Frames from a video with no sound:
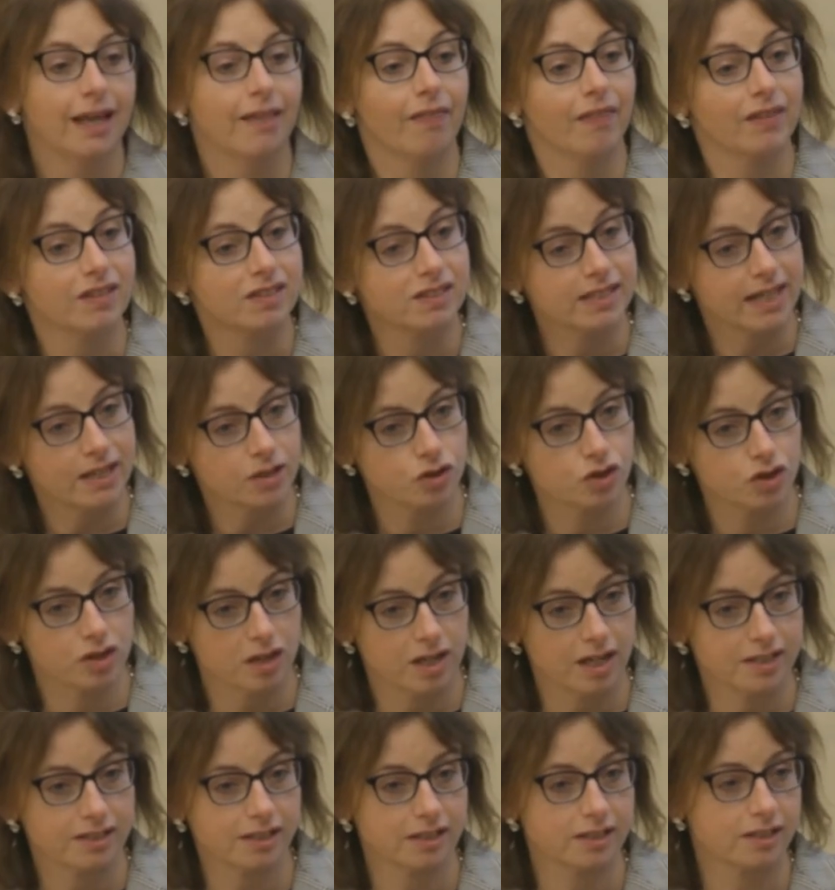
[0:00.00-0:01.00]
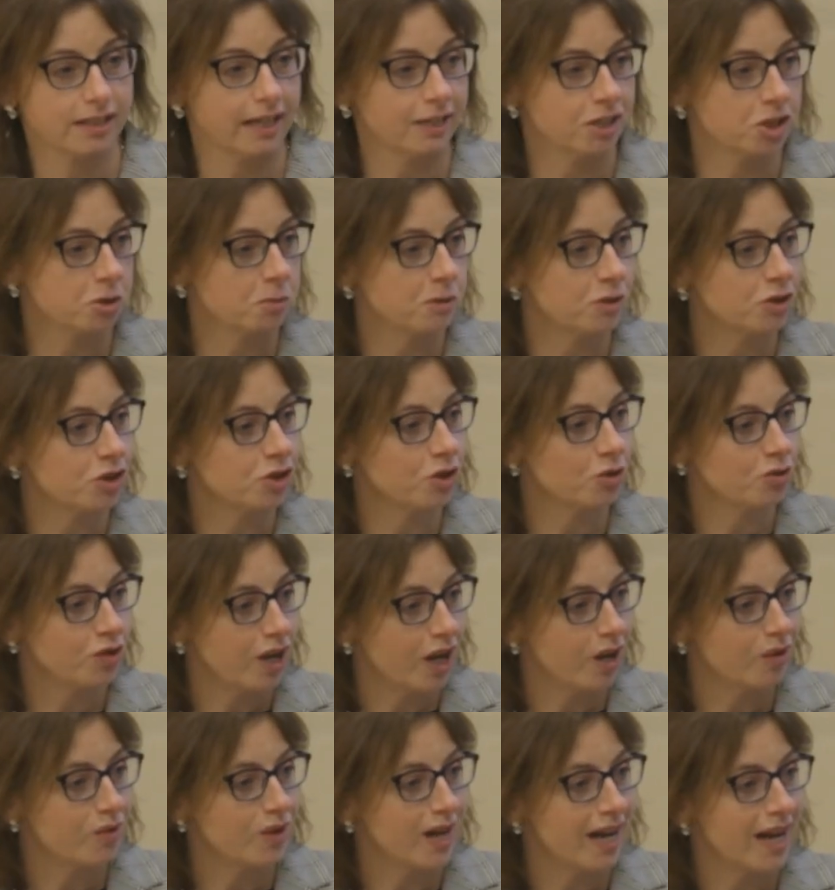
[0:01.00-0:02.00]
The centralised assessments you'll
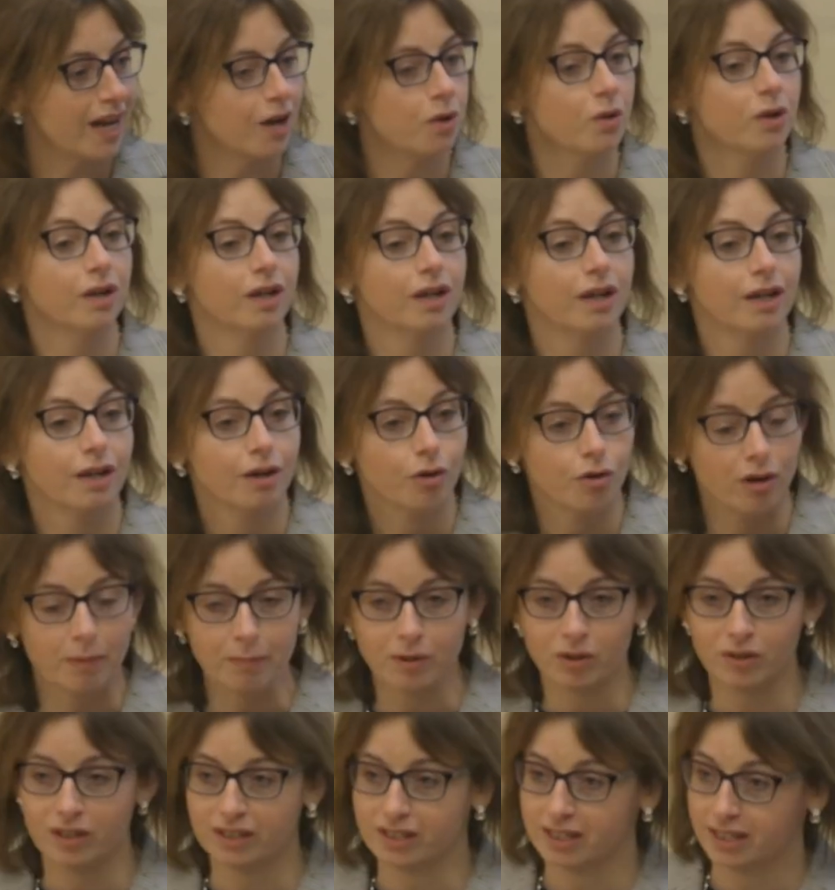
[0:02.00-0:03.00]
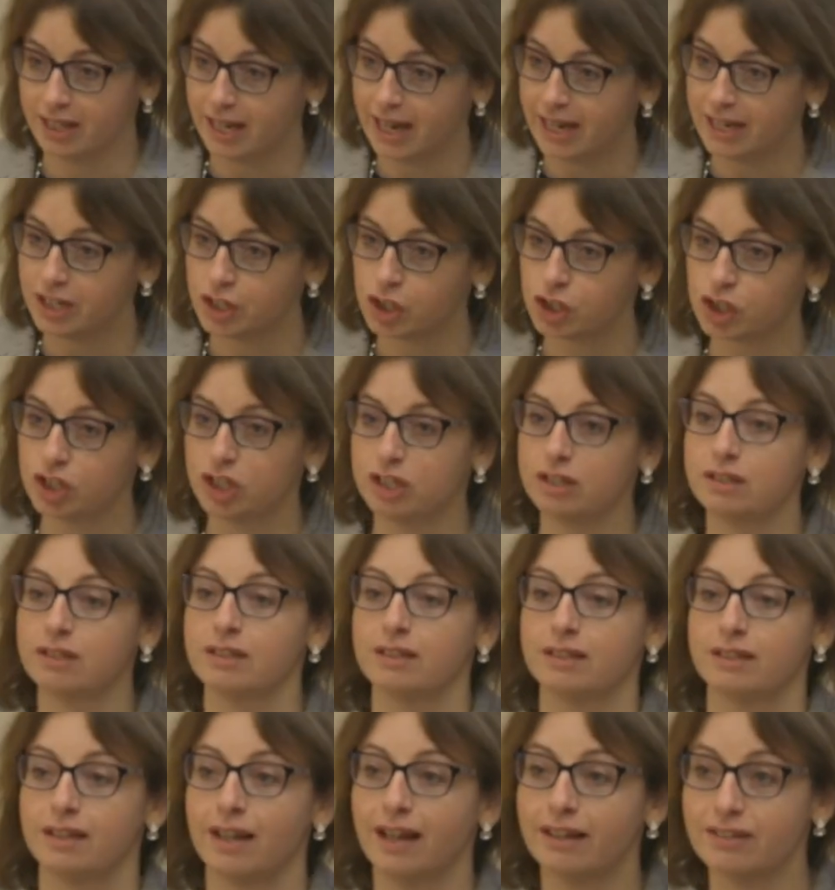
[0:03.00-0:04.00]
know now, criminal litigation
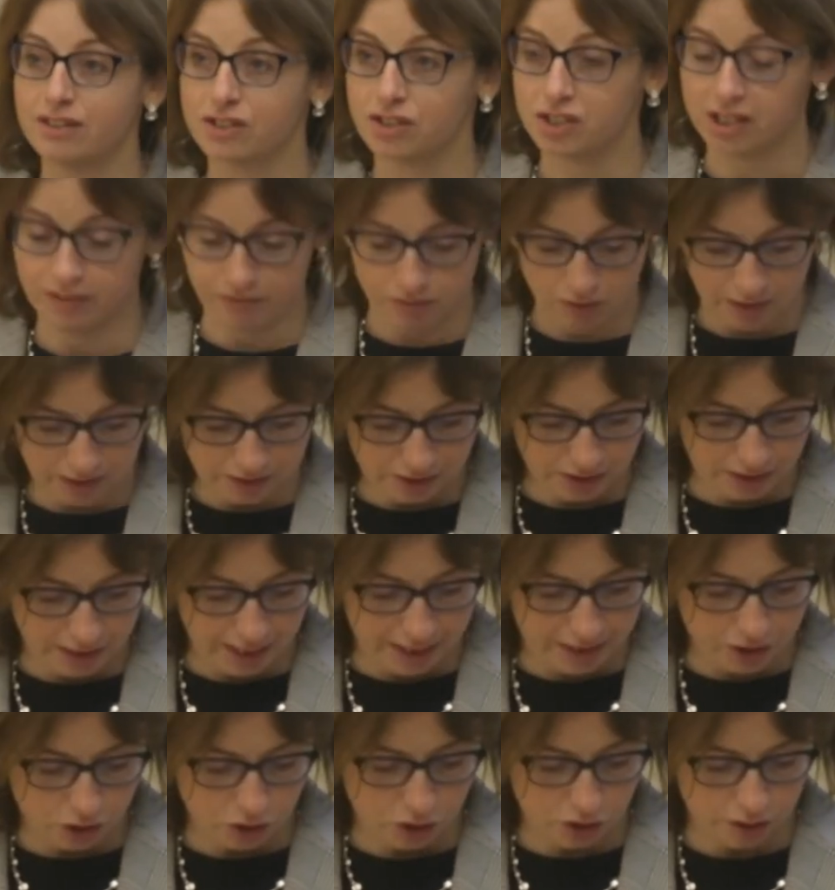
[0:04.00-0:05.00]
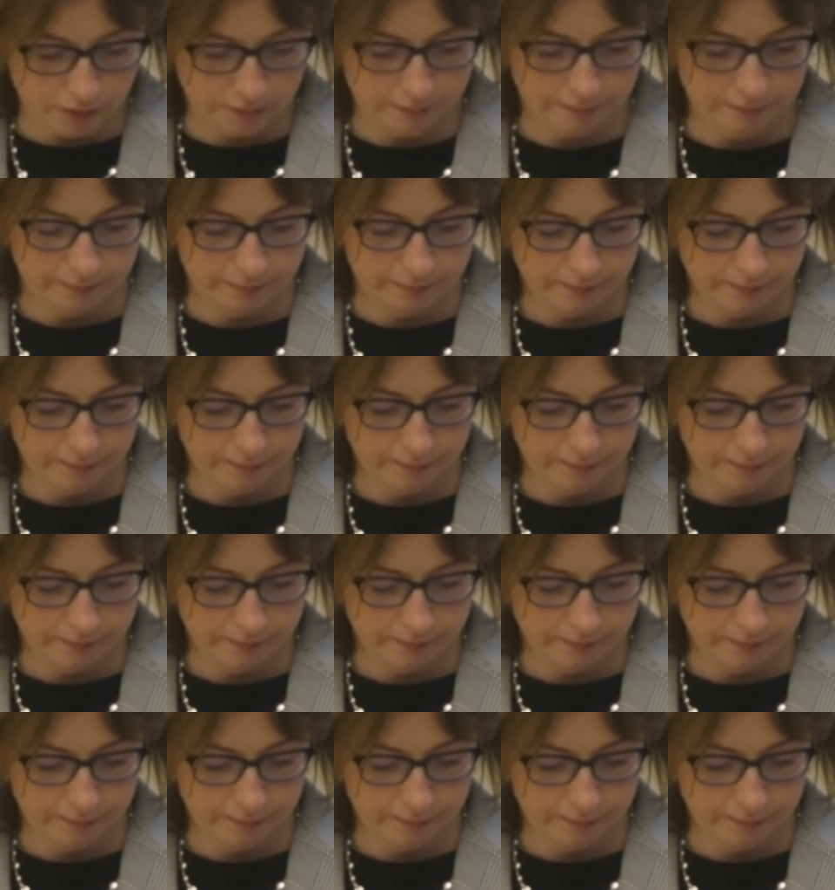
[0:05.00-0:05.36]
and civil litigation.